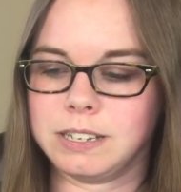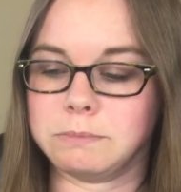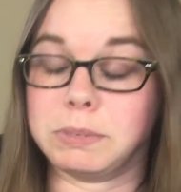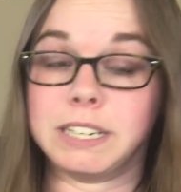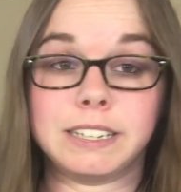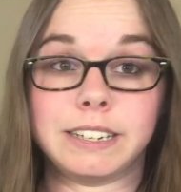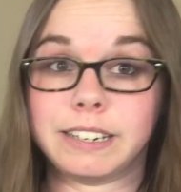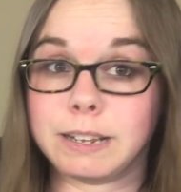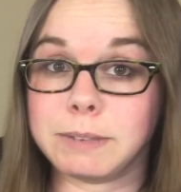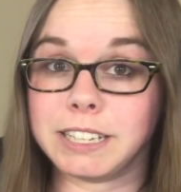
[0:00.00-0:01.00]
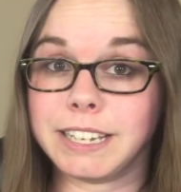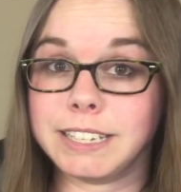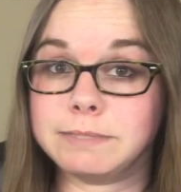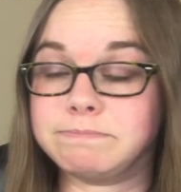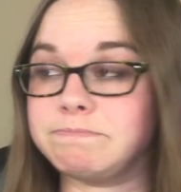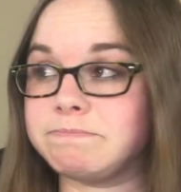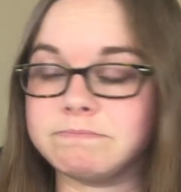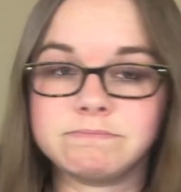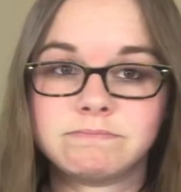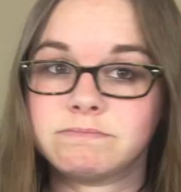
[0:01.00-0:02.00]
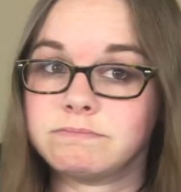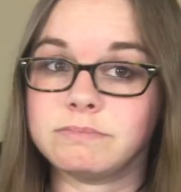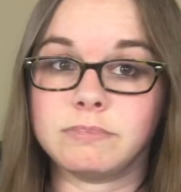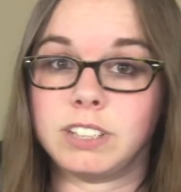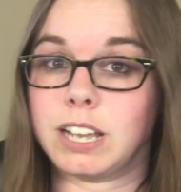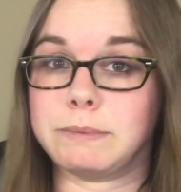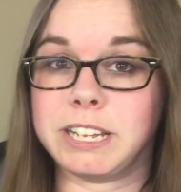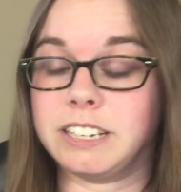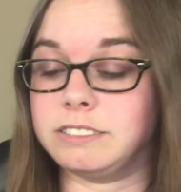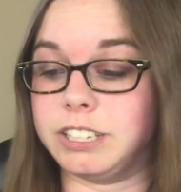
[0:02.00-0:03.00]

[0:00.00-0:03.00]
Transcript: But in an MLM, I mean,